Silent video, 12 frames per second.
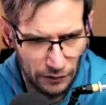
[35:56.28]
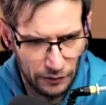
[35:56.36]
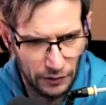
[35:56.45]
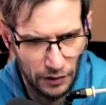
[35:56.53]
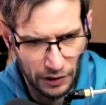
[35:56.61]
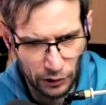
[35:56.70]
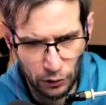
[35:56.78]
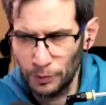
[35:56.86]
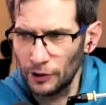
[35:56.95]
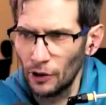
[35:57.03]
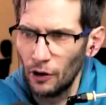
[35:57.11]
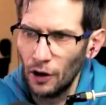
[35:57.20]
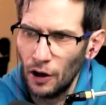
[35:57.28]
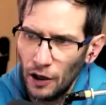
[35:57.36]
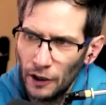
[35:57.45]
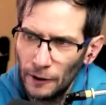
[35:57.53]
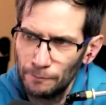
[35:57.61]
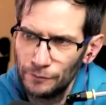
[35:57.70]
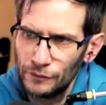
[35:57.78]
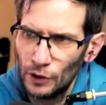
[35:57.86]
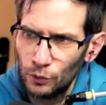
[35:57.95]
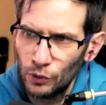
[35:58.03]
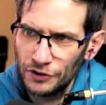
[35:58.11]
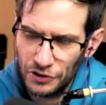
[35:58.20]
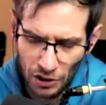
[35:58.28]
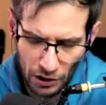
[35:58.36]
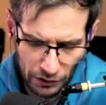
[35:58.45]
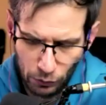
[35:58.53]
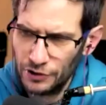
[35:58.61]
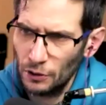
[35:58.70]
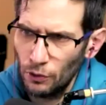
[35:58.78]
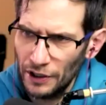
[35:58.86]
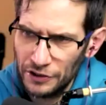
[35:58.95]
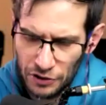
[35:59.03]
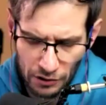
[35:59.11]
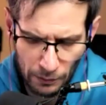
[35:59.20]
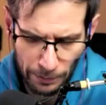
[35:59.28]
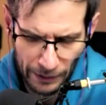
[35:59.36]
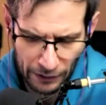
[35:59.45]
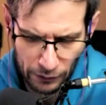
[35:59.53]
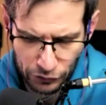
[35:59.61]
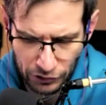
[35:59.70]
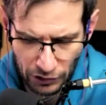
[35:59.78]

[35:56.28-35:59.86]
thank you, Piero. There was a question about